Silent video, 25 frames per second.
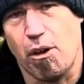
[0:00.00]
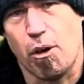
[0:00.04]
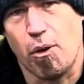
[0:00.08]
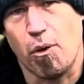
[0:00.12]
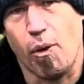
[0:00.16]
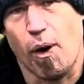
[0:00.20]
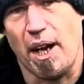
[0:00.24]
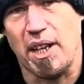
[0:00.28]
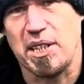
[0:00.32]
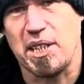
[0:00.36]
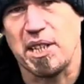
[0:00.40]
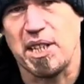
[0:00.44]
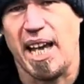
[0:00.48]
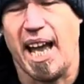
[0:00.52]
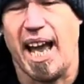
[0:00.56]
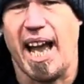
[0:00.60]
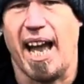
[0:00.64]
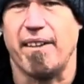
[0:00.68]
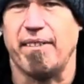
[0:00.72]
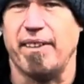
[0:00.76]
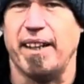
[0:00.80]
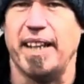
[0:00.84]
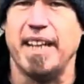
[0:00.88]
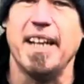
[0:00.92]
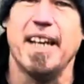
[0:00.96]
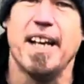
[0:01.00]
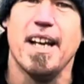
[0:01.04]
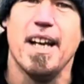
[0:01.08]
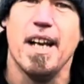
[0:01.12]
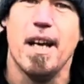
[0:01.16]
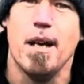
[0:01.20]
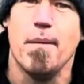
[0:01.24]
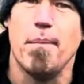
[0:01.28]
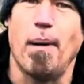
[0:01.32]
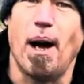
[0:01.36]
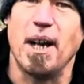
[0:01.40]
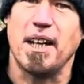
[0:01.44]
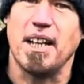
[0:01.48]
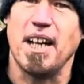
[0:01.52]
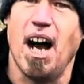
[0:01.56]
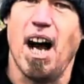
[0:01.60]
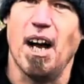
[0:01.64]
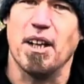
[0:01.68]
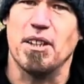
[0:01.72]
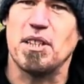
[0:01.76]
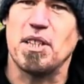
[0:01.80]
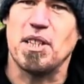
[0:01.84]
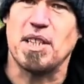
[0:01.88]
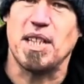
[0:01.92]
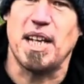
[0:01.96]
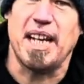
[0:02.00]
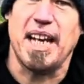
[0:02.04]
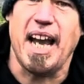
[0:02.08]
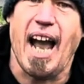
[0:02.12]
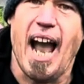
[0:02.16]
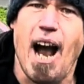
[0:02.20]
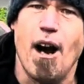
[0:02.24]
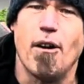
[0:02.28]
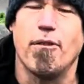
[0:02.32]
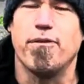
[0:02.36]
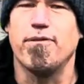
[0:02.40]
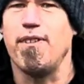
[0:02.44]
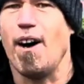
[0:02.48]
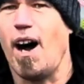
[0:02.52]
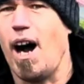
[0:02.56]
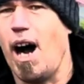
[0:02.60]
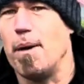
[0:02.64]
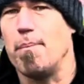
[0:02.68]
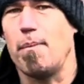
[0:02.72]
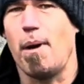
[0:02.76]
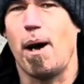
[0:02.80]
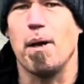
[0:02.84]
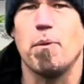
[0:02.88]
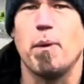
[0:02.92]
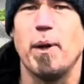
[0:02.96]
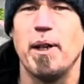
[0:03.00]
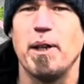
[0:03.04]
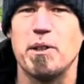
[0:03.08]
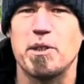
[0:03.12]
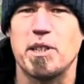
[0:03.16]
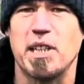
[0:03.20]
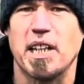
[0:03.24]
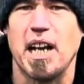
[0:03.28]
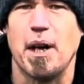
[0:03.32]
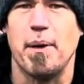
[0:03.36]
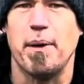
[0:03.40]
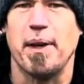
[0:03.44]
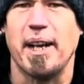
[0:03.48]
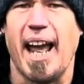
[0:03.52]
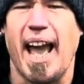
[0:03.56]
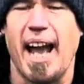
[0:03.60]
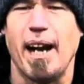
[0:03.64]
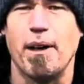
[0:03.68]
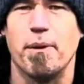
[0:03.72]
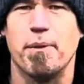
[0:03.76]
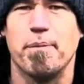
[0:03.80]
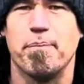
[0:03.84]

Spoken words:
quite as scary, but I can't see how far my wheels are going out.